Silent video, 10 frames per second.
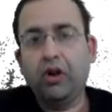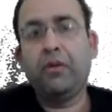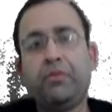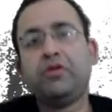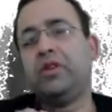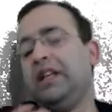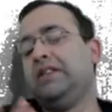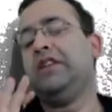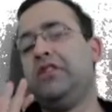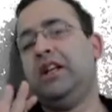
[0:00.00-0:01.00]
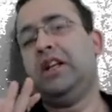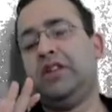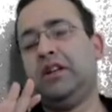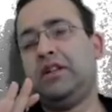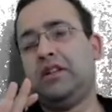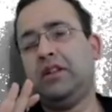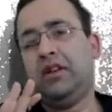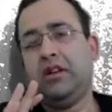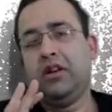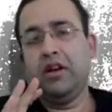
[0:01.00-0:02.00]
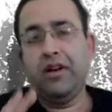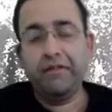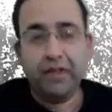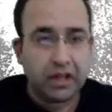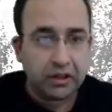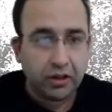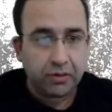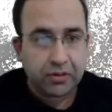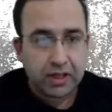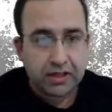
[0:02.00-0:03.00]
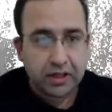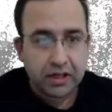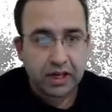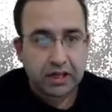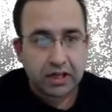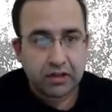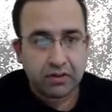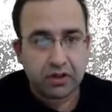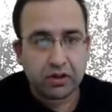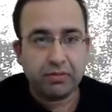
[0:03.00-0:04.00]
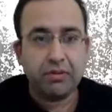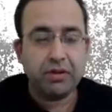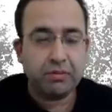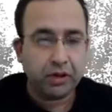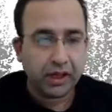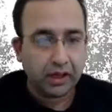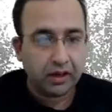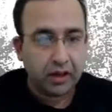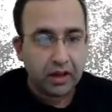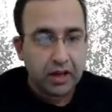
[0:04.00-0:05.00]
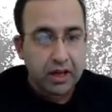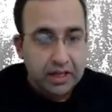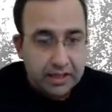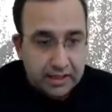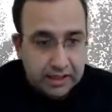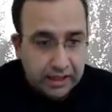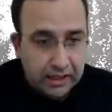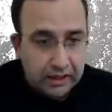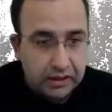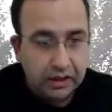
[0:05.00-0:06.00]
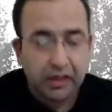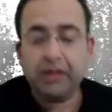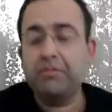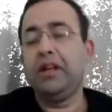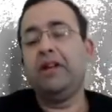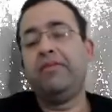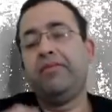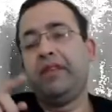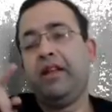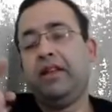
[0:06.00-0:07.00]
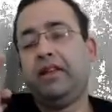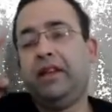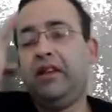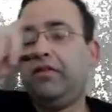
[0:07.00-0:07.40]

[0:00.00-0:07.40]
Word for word: opsonization agents. Which are the opsonization agents? Which complement protein? C three B. C